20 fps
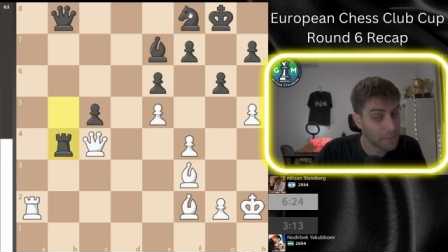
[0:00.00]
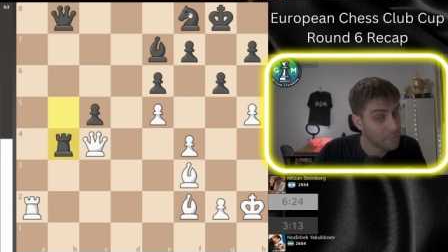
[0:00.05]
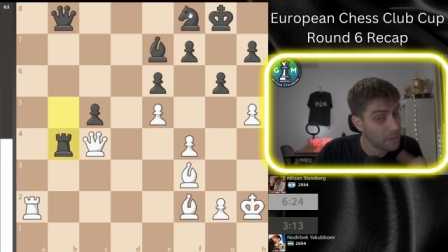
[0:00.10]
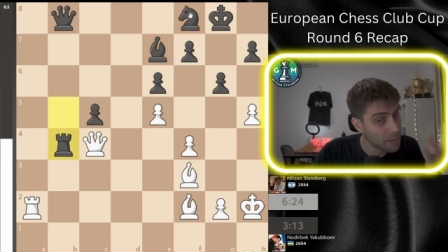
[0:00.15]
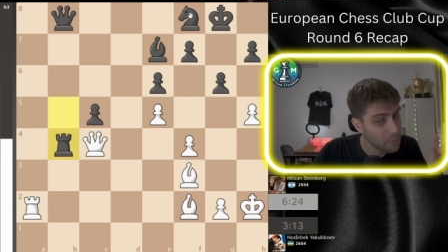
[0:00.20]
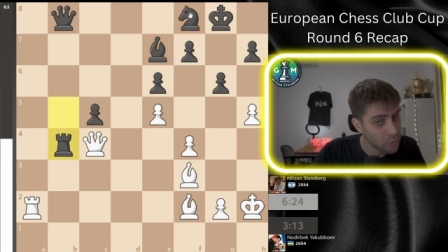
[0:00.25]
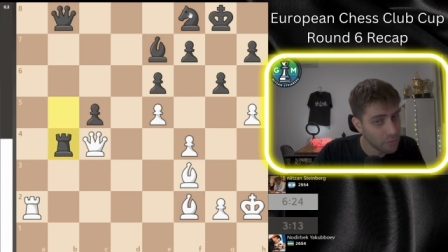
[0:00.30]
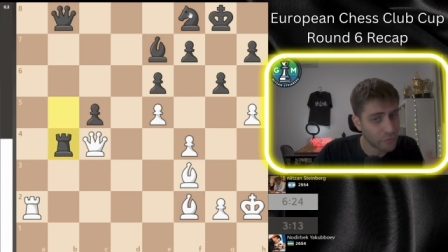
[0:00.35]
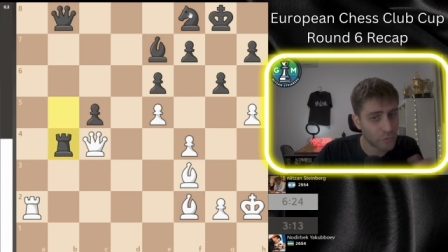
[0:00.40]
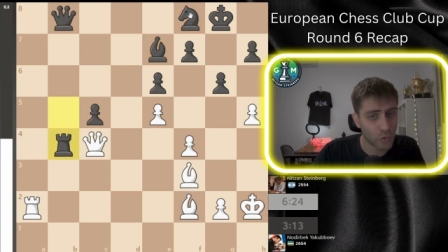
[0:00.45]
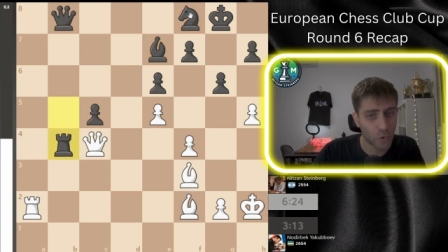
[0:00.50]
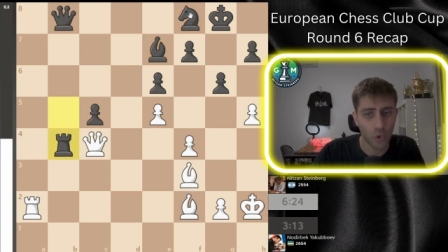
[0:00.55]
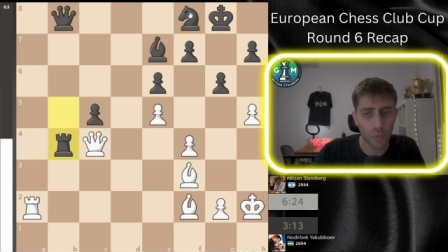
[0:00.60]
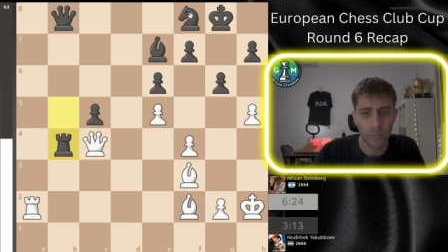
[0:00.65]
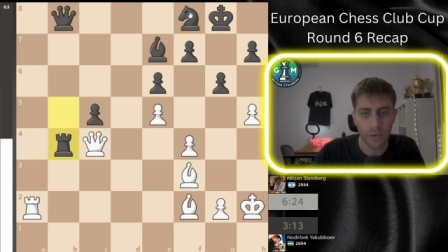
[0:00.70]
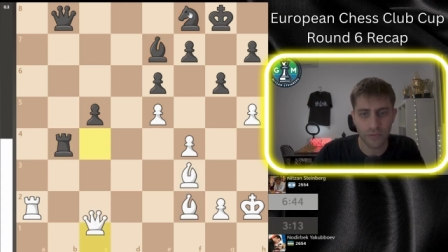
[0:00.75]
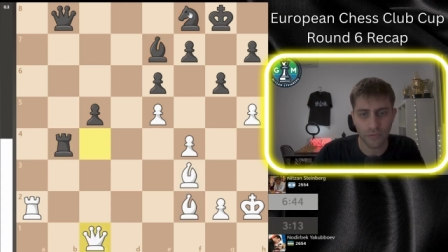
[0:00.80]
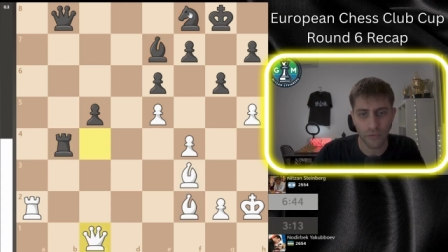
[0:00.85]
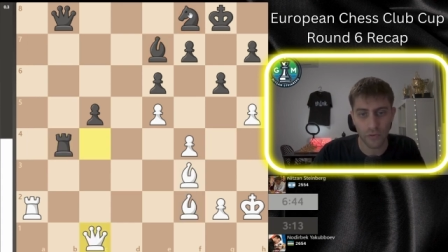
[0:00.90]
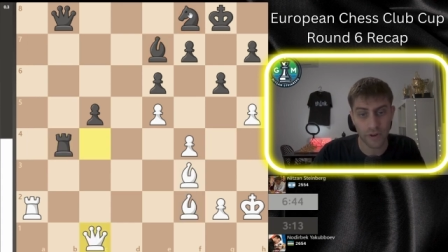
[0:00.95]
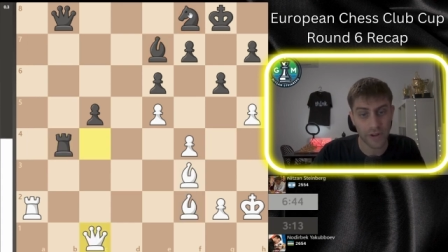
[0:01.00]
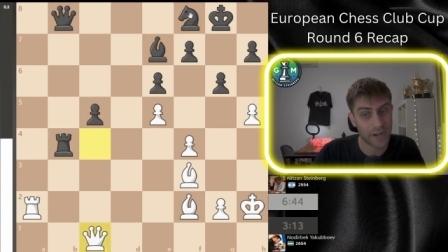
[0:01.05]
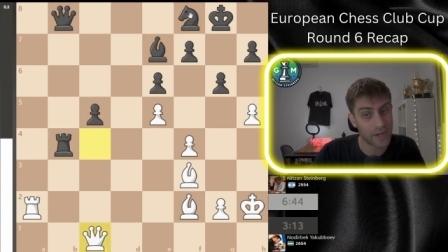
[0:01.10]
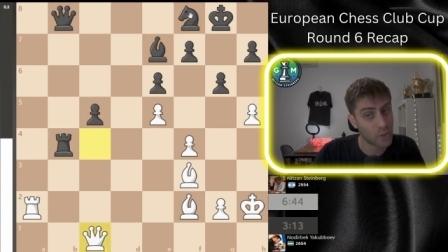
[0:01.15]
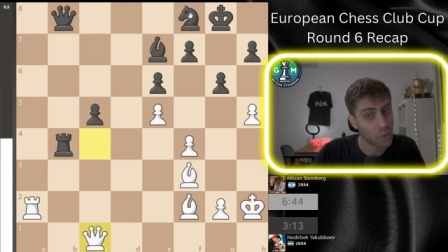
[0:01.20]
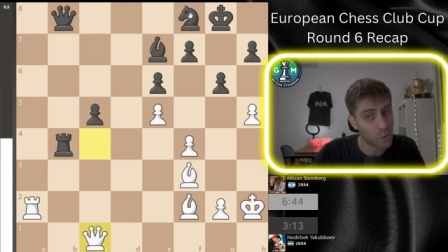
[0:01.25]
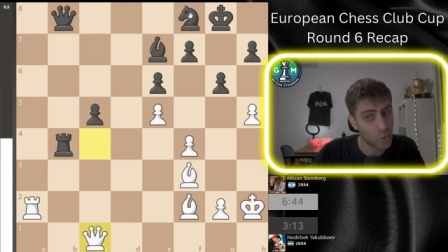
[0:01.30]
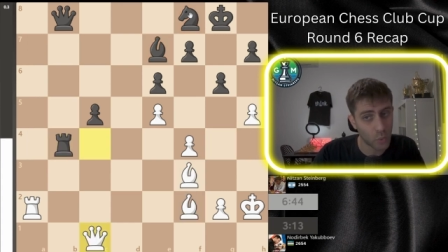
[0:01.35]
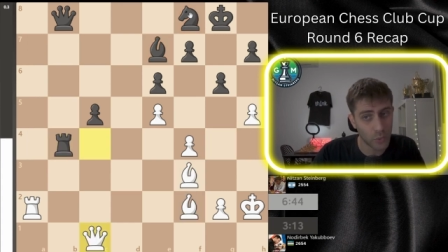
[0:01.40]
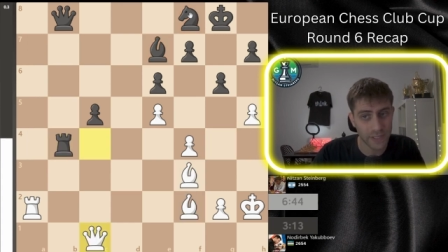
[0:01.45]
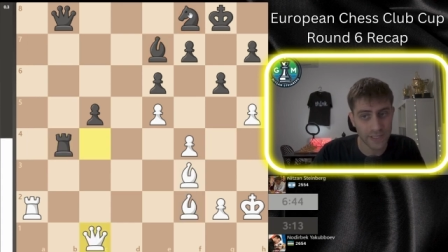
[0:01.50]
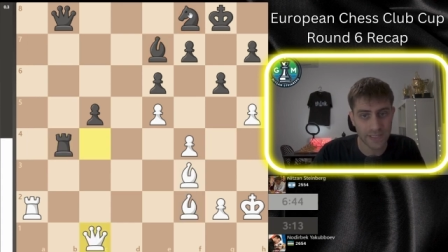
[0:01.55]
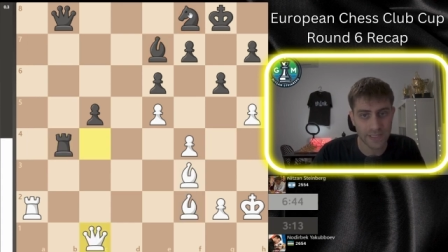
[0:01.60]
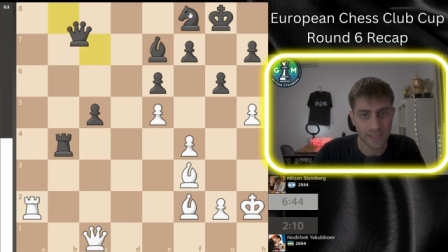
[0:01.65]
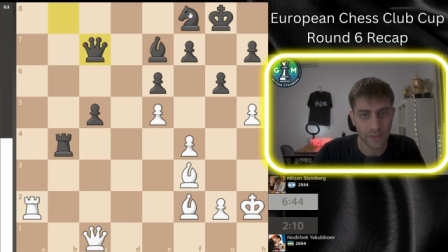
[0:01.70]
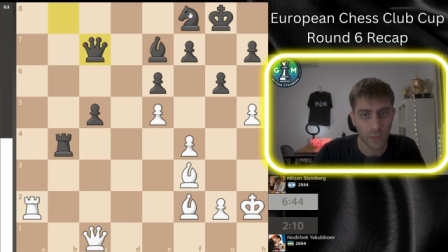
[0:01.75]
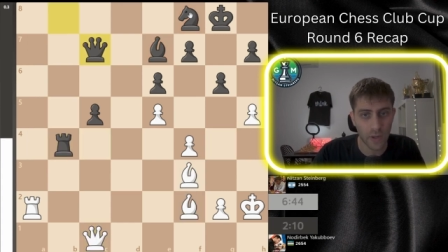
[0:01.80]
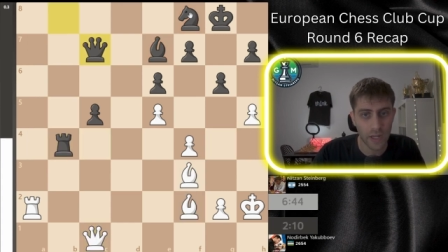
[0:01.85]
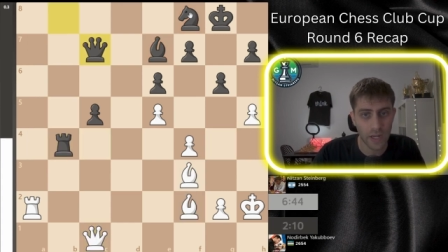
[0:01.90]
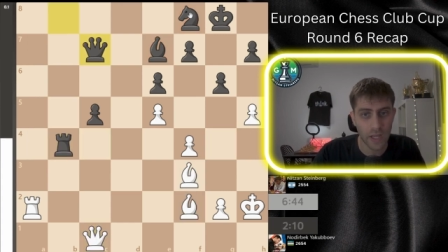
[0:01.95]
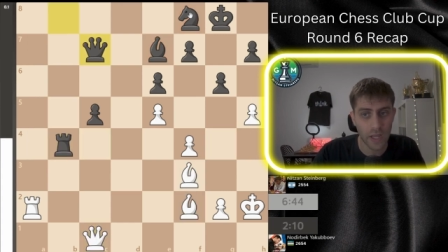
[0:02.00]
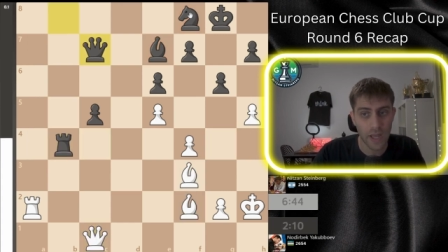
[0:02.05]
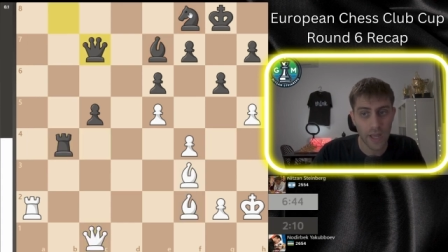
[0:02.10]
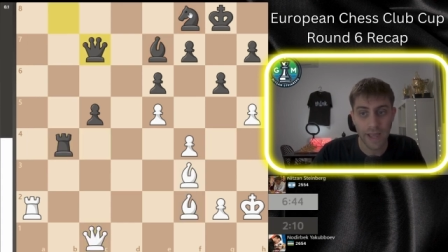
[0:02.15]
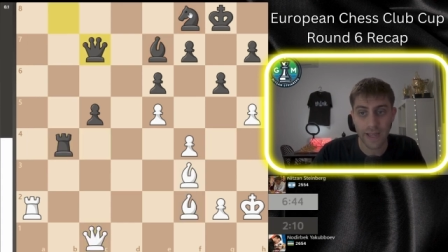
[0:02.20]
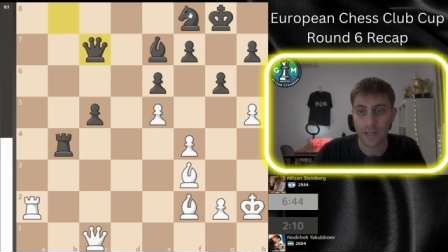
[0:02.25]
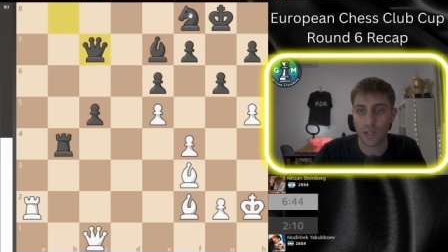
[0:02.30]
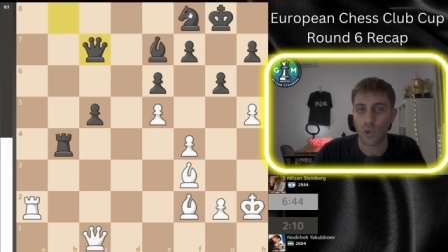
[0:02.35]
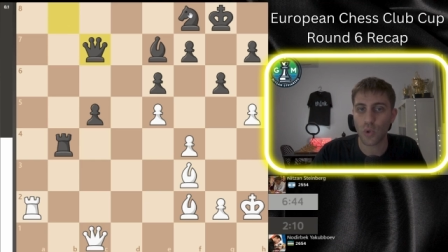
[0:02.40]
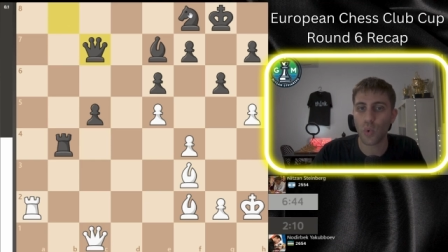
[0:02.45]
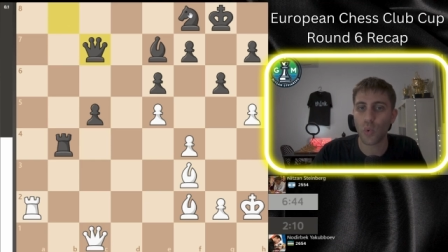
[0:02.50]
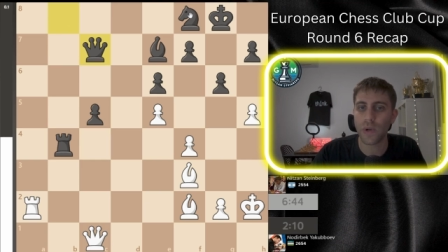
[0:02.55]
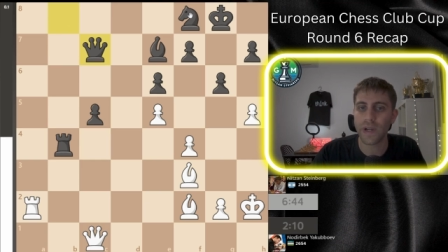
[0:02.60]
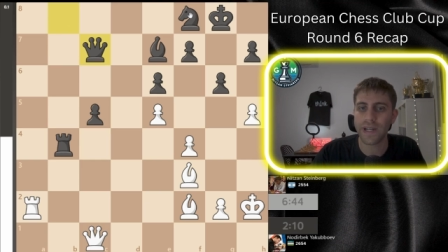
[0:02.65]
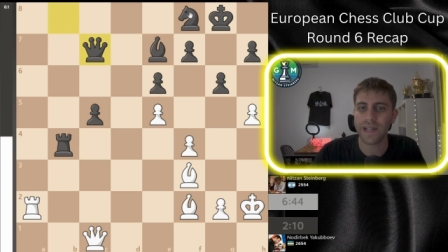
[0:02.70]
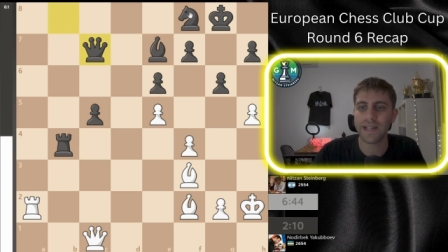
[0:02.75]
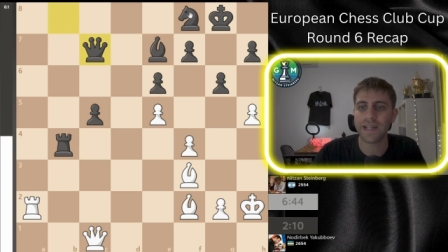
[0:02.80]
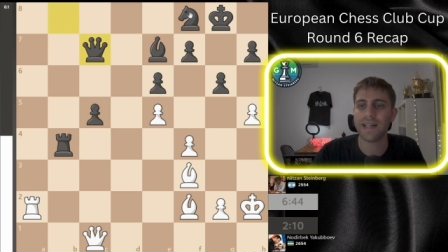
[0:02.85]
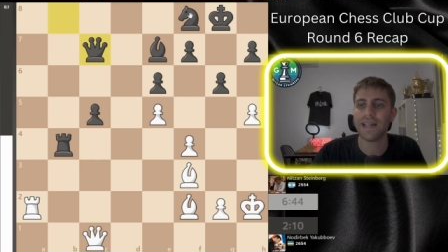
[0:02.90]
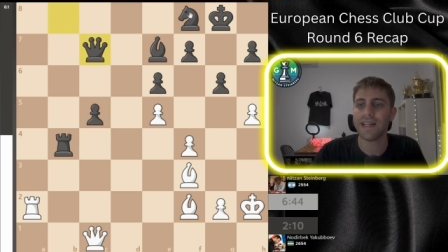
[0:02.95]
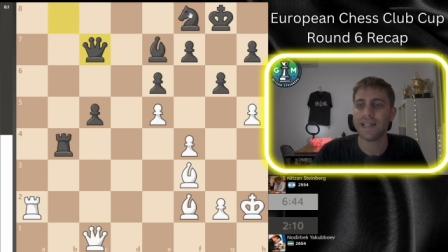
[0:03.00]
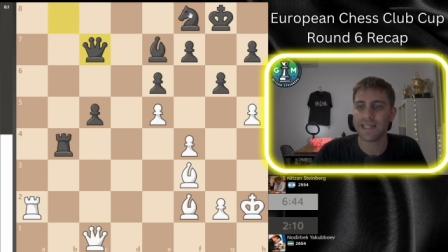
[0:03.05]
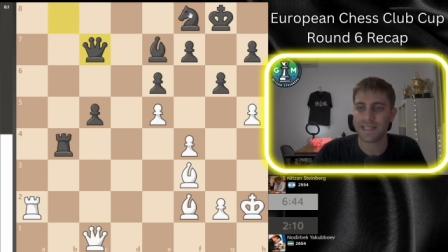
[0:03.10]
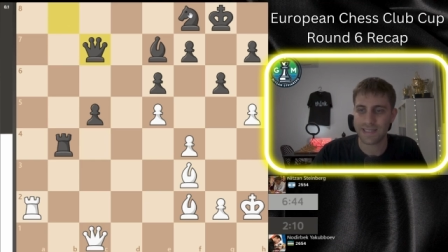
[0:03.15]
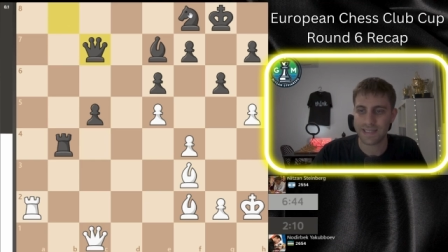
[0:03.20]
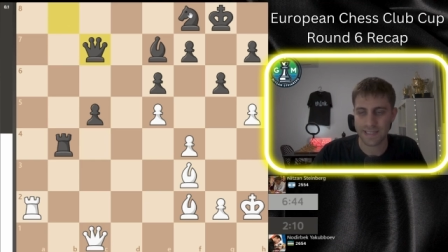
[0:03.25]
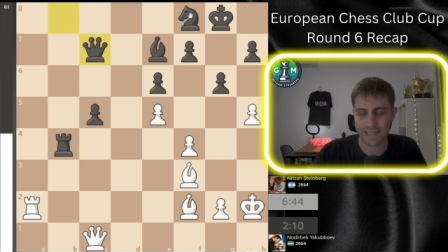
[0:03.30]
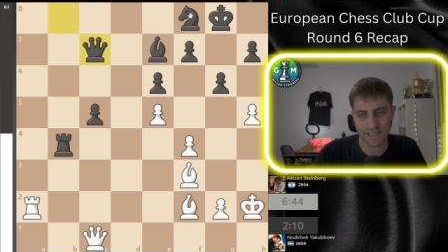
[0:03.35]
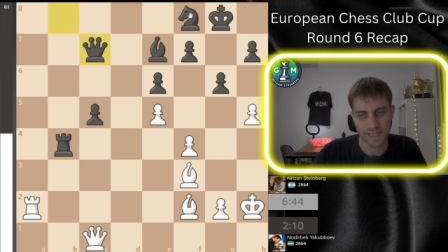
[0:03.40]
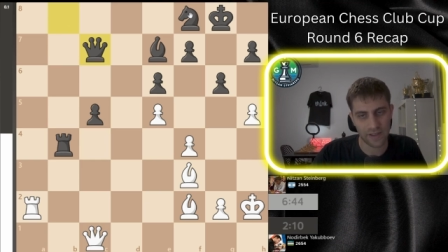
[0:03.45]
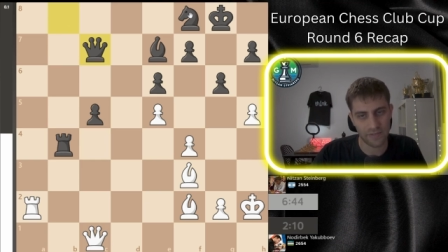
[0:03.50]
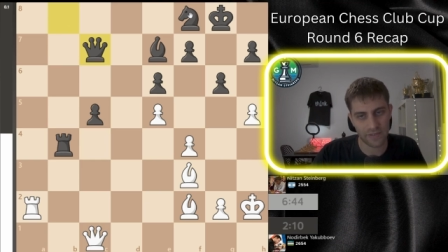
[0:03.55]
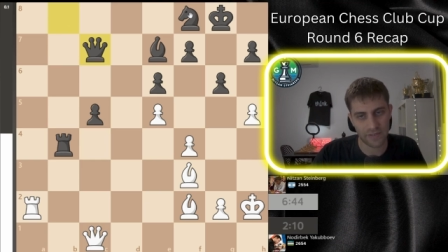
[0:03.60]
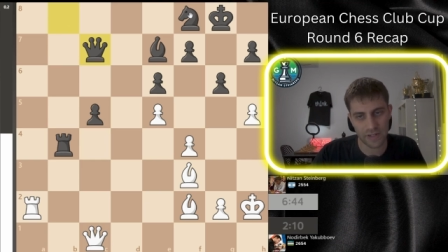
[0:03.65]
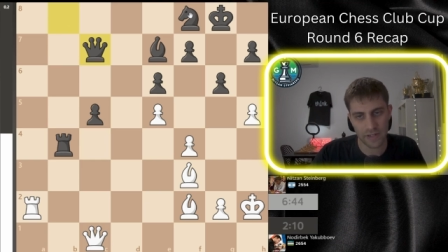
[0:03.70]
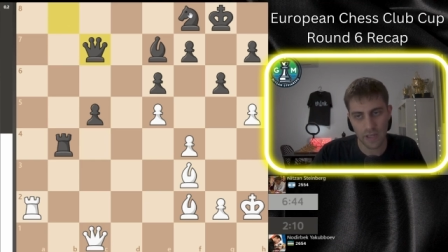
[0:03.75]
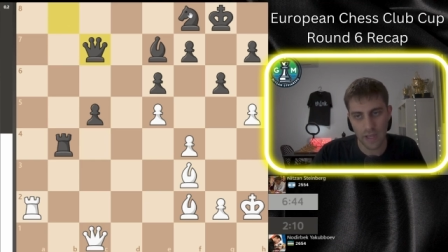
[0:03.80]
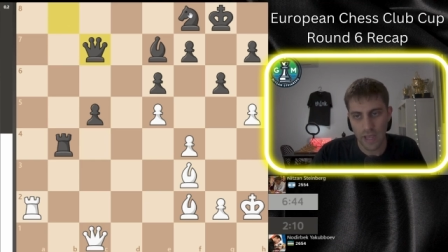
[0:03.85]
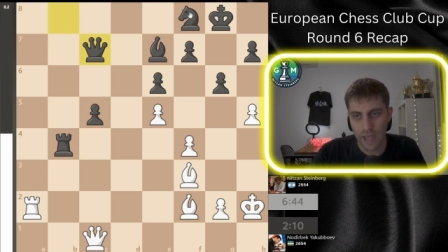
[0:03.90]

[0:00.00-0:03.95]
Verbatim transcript: Played with rook b4, and now queen c1 and queen c7.